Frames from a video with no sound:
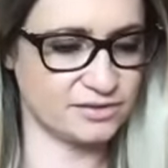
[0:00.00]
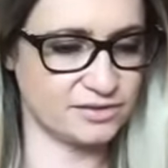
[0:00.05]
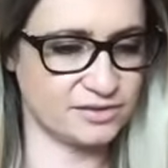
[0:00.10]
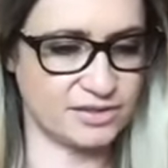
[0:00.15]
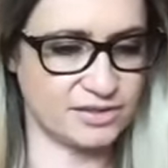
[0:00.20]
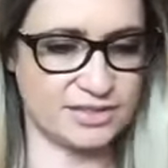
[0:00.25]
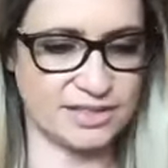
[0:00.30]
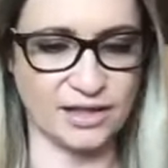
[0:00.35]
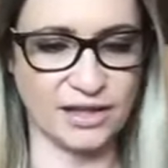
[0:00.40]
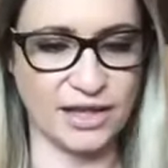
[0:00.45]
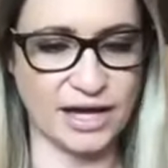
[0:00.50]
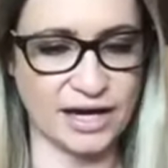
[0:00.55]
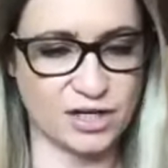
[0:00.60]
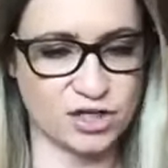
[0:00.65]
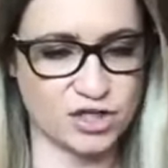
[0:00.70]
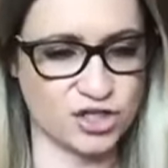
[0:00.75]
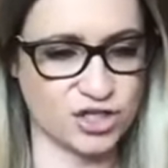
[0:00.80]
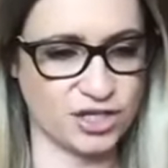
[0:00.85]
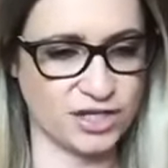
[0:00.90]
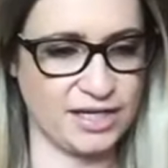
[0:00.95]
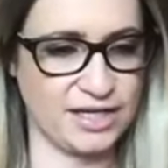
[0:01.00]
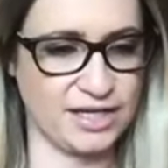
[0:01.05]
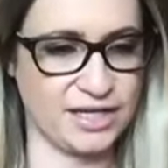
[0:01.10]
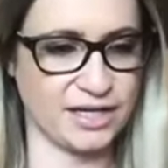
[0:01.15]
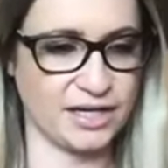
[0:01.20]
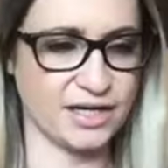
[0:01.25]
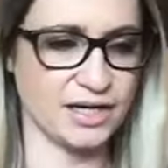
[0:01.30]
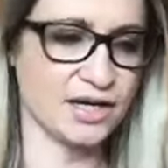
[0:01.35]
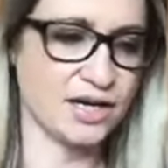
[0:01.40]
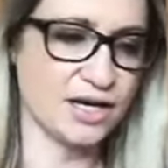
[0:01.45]
selection
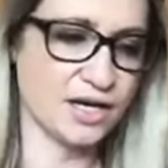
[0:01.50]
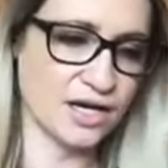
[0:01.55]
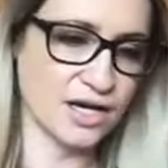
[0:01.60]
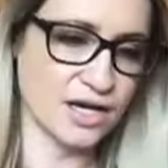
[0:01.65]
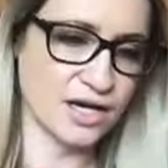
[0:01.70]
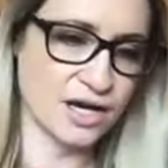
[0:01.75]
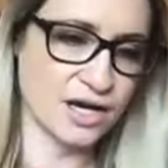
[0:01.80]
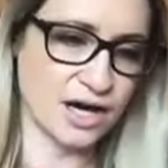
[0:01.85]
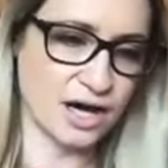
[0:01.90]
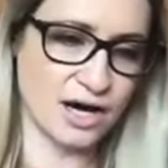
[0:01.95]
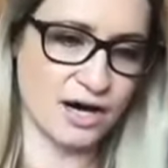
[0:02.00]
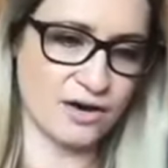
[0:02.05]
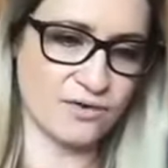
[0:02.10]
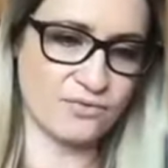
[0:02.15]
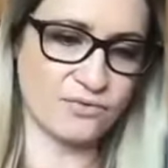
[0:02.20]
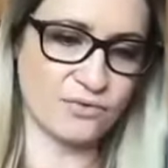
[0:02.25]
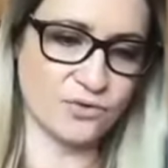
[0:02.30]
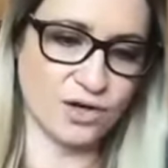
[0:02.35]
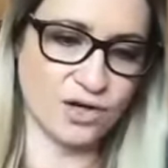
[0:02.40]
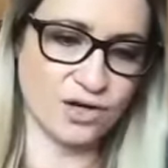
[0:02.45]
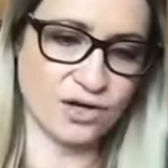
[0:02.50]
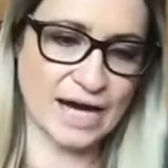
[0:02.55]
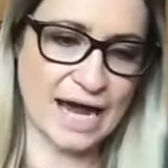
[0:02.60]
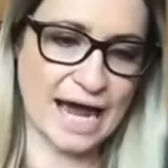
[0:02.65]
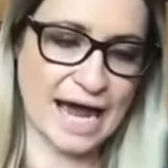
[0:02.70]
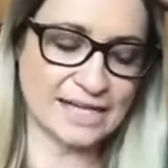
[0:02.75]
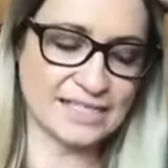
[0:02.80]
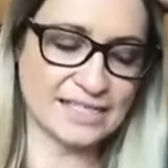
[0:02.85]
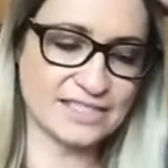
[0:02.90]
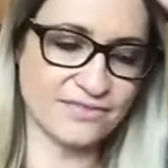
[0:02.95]
here. For your
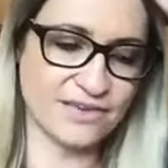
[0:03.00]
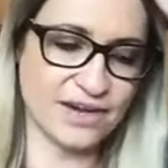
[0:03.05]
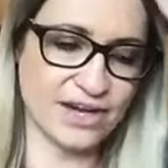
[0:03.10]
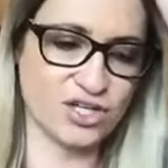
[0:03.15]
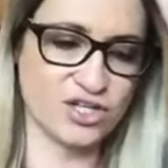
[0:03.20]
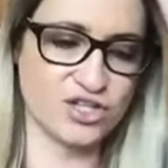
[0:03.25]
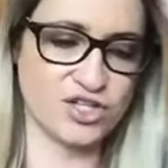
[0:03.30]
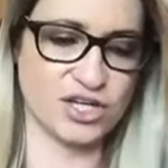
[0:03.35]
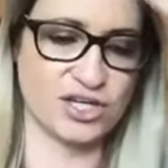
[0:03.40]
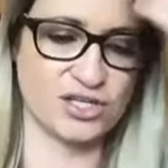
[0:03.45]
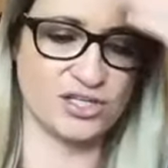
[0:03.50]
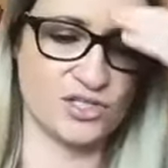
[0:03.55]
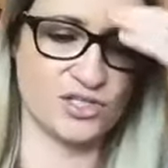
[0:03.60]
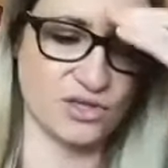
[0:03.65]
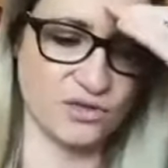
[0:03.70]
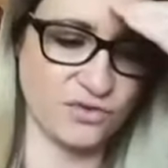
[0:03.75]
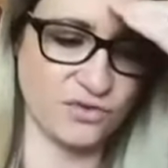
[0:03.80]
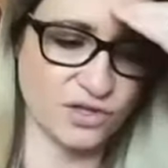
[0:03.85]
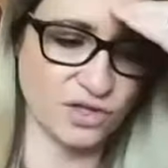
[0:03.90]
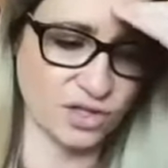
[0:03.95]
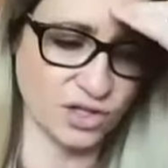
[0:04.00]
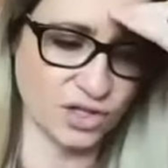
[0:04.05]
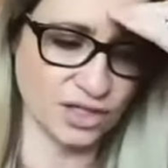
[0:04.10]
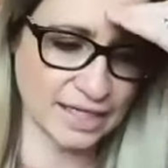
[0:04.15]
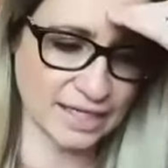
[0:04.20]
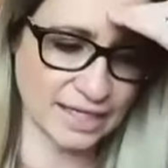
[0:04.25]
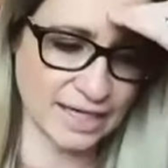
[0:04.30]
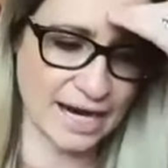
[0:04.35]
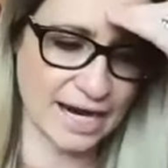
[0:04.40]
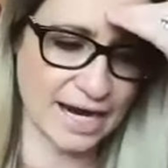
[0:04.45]
activation, so if you're
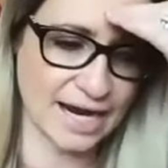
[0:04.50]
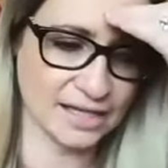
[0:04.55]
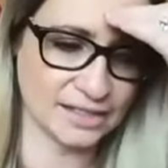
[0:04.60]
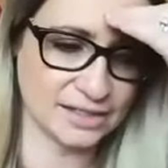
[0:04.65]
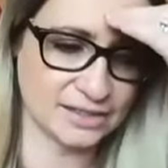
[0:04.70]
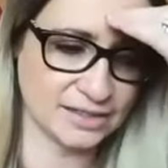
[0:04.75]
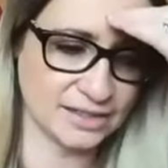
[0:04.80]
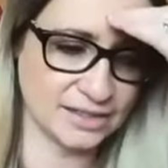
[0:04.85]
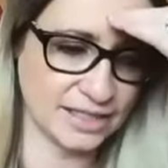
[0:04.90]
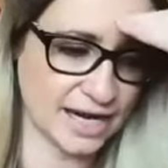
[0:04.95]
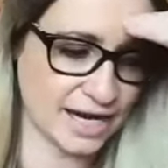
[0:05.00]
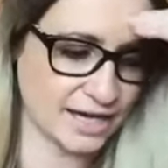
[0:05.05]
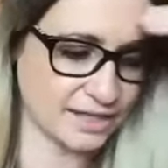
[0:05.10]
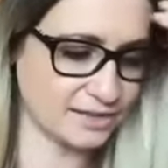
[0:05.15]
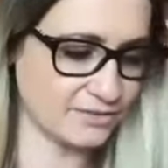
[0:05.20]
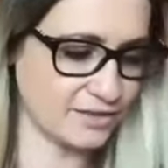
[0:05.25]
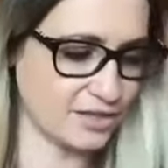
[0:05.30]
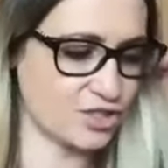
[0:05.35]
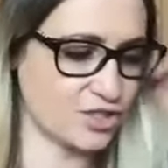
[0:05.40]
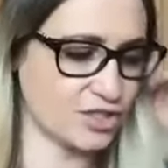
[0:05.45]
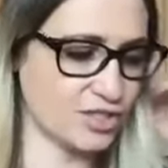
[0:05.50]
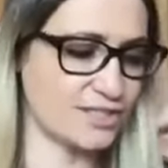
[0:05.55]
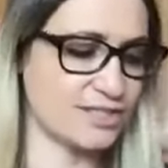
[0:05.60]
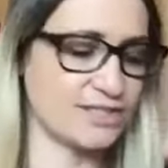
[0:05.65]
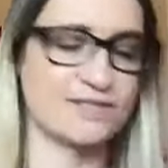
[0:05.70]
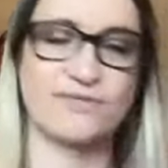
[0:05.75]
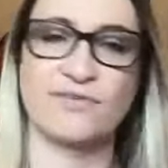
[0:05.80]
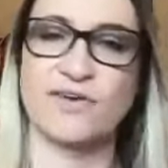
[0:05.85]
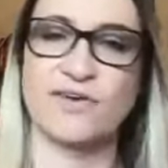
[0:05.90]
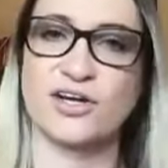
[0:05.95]
looking at the activation, this
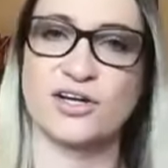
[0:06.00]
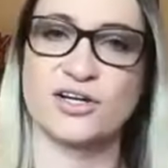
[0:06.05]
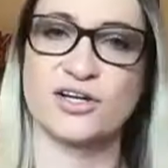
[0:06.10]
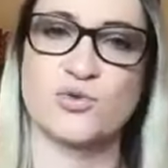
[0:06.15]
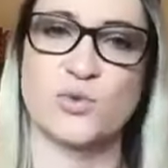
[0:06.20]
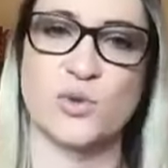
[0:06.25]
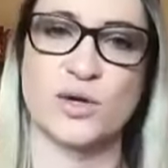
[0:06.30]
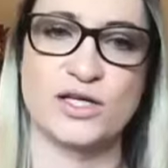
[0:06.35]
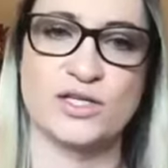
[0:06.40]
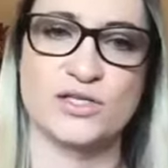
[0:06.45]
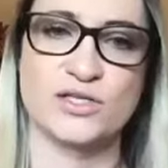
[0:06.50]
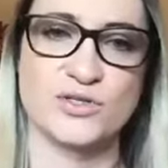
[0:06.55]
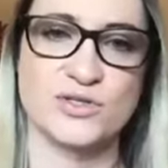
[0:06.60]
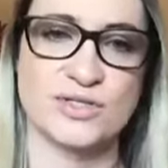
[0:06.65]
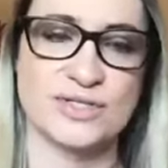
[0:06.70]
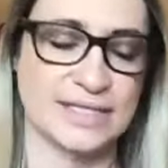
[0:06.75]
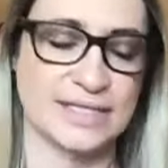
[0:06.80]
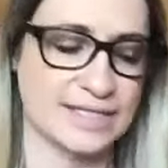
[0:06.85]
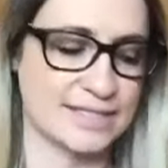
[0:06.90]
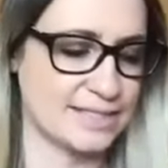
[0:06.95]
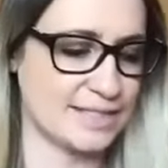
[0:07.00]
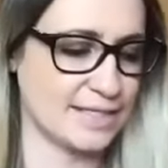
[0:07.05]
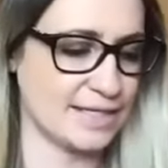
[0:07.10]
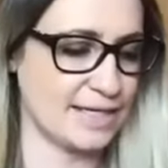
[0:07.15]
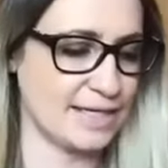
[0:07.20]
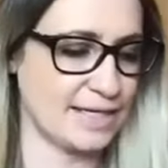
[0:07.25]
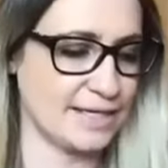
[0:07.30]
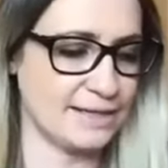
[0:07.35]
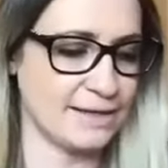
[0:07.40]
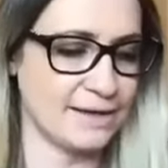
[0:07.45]
is figure
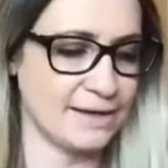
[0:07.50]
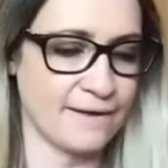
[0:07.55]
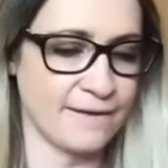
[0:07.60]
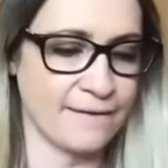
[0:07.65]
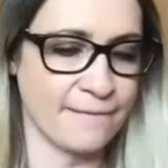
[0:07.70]
2216.